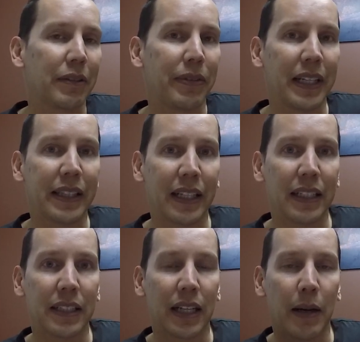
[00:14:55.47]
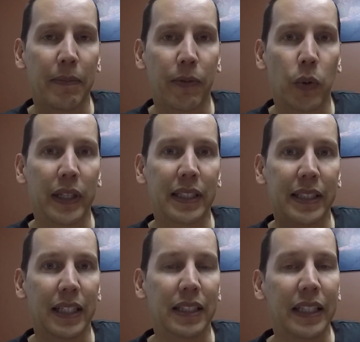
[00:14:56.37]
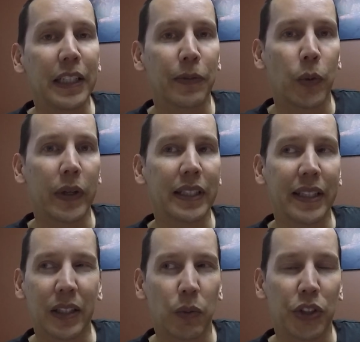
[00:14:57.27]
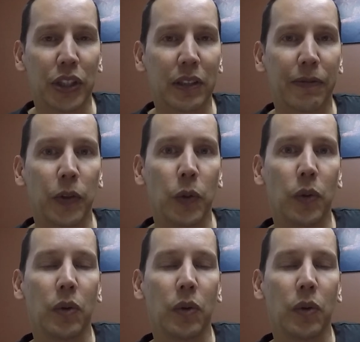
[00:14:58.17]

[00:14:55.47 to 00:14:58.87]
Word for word: And the funny thing is, I'm 46, he's 46, we're just a few